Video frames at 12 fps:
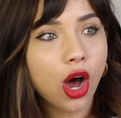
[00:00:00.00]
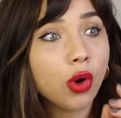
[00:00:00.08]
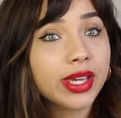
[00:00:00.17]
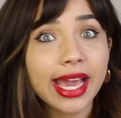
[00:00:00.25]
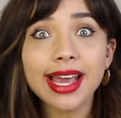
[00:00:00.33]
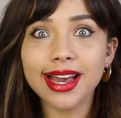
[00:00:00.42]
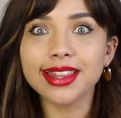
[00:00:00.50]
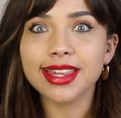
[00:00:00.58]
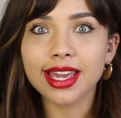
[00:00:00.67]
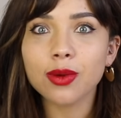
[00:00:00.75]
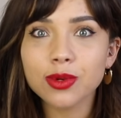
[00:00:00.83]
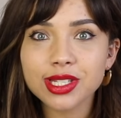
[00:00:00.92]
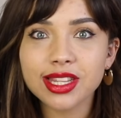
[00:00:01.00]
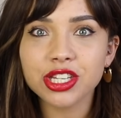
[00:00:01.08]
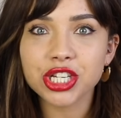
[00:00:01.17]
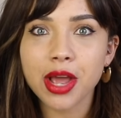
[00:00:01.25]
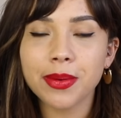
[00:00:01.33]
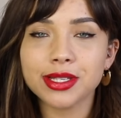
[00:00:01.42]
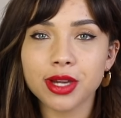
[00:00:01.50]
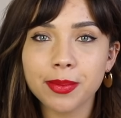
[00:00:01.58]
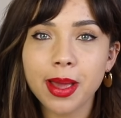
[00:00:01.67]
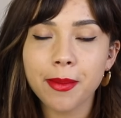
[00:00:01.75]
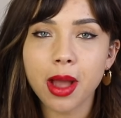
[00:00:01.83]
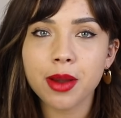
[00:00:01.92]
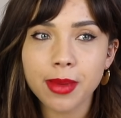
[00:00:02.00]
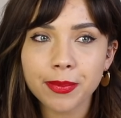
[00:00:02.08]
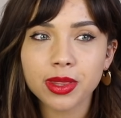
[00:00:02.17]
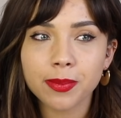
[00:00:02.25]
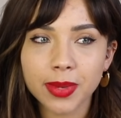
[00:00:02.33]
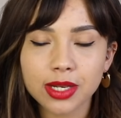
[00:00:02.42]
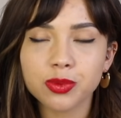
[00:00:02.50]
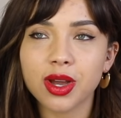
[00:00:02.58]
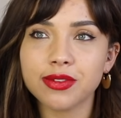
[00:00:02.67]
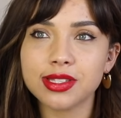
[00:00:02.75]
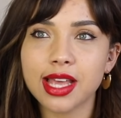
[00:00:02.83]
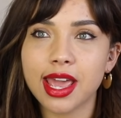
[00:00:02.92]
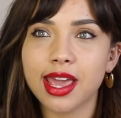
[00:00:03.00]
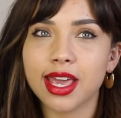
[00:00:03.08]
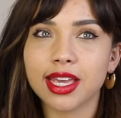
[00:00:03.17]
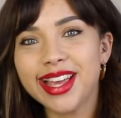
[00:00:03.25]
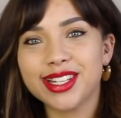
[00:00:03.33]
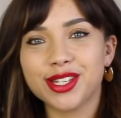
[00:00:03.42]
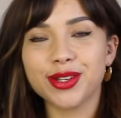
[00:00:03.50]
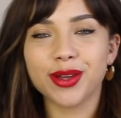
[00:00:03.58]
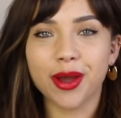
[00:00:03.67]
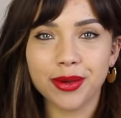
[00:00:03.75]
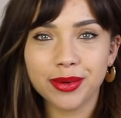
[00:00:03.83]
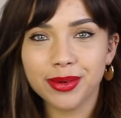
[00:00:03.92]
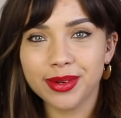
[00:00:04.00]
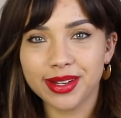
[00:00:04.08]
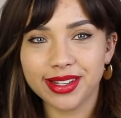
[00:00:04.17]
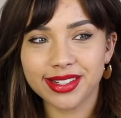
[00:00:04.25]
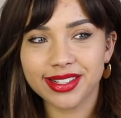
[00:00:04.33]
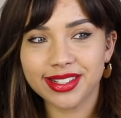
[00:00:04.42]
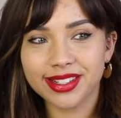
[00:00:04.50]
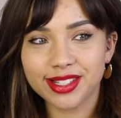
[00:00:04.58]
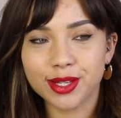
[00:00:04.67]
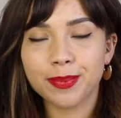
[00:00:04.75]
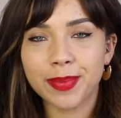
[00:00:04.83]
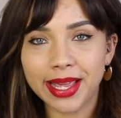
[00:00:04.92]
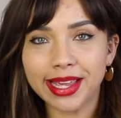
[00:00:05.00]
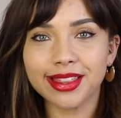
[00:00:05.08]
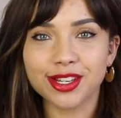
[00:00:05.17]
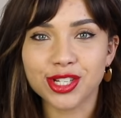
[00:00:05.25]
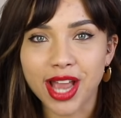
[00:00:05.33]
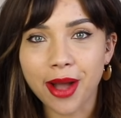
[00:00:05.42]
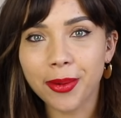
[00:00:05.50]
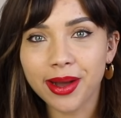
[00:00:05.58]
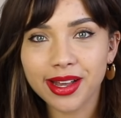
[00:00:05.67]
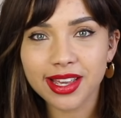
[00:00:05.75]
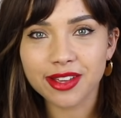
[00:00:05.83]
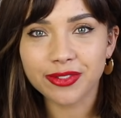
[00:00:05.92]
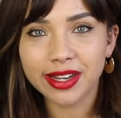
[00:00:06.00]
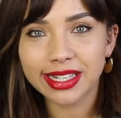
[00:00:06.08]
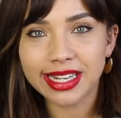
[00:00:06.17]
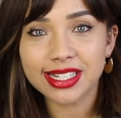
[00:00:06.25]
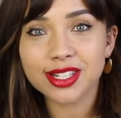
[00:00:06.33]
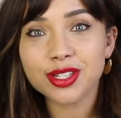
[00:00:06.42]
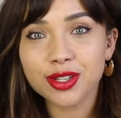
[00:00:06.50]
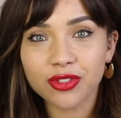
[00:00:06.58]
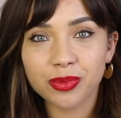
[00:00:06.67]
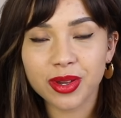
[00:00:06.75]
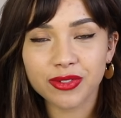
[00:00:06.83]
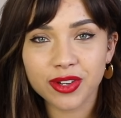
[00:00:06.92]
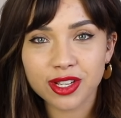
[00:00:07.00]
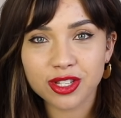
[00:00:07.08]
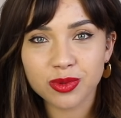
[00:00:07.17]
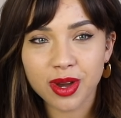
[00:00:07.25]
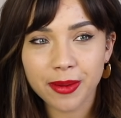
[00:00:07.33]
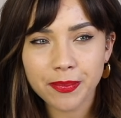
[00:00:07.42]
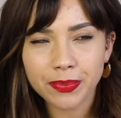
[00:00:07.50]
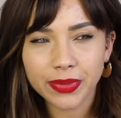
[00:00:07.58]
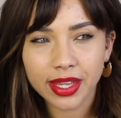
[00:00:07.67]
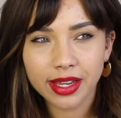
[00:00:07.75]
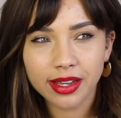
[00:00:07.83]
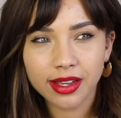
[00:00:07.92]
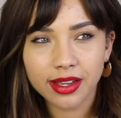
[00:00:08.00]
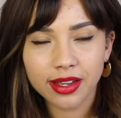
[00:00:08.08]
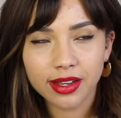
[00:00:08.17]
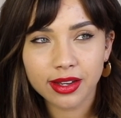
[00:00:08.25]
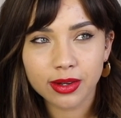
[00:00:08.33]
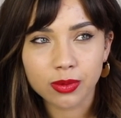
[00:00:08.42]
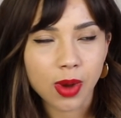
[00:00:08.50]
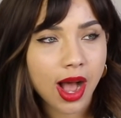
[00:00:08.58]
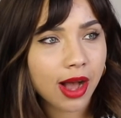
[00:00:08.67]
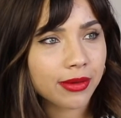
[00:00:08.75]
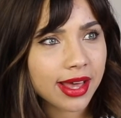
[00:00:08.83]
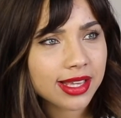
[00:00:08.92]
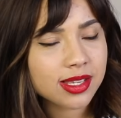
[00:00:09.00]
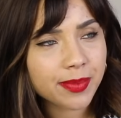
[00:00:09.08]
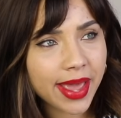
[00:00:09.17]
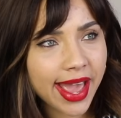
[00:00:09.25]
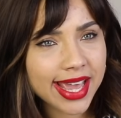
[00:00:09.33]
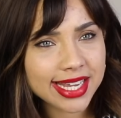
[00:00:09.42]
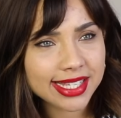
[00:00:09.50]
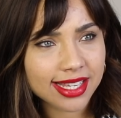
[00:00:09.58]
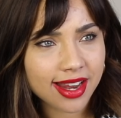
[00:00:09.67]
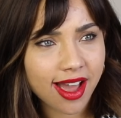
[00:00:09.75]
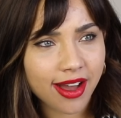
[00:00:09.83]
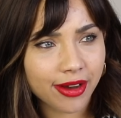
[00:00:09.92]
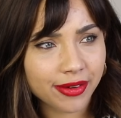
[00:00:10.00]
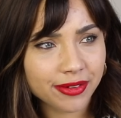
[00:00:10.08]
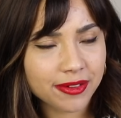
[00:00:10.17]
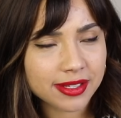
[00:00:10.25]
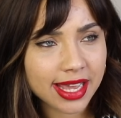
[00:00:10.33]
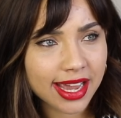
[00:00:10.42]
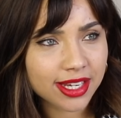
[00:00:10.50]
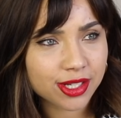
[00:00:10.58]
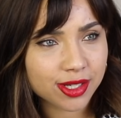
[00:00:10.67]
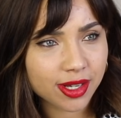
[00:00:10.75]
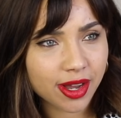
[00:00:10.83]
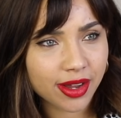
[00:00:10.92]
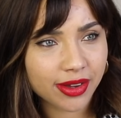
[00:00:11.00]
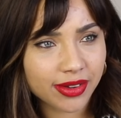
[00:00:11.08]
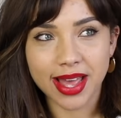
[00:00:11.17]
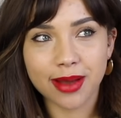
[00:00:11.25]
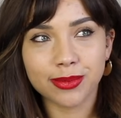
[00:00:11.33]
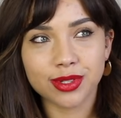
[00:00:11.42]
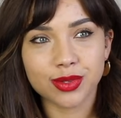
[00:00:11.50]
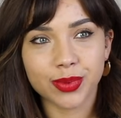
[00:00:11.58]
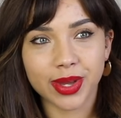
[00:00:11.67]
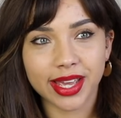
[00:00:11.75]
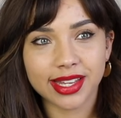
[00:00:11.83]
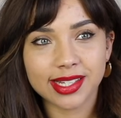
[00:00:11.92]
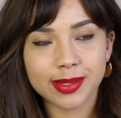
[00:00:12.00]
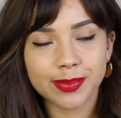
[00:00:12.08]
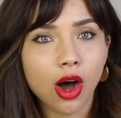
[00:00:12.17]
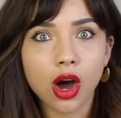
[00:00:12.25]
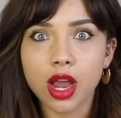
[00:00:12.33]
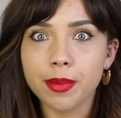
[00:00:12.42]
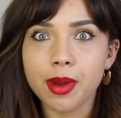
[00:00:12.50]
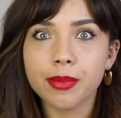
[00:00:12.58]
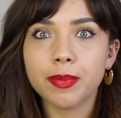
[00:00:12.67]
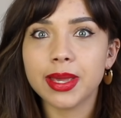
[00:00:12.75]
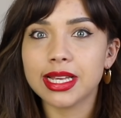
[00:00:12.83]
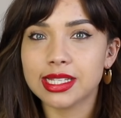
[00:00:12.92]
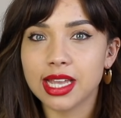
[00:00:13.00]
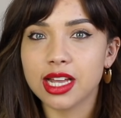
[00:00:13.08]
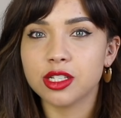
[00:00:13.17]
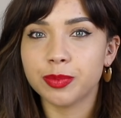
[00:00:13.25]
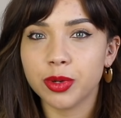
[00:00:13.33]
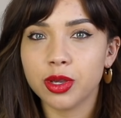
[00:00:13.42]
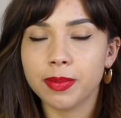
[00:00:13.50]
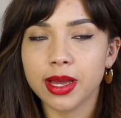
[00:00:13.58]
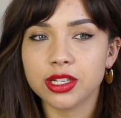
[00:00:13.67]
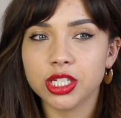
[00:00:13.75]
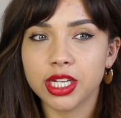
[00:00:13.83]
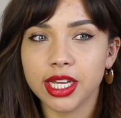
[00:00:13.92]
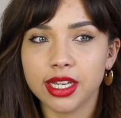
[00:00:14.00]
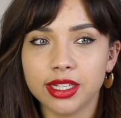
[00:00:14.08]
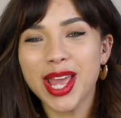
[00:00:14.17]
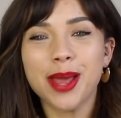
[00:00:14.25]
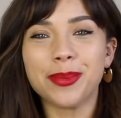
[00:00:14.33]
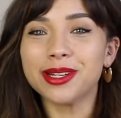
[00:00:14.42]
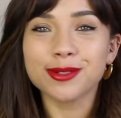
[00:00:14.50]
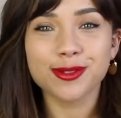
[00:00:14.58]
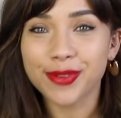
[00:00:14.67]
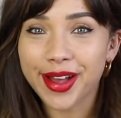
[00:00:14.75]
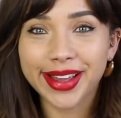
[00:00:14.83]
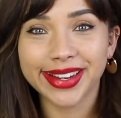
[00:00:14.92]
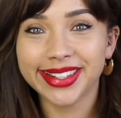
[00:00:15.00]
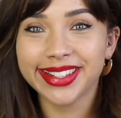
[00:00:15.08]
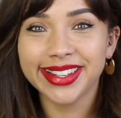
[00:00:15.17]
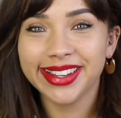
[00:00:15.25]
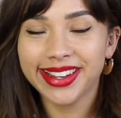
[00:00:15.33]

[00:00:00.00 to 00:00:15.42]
Oh yeah, I think it was in the shower, because I, I remember the midwife saying to go to pee in the shower if I needed to for my first one. Wow, that's a bit hazy now. Feels like ages ago. That was weird. Oh, I remember being scared to poop actually, but it was fine.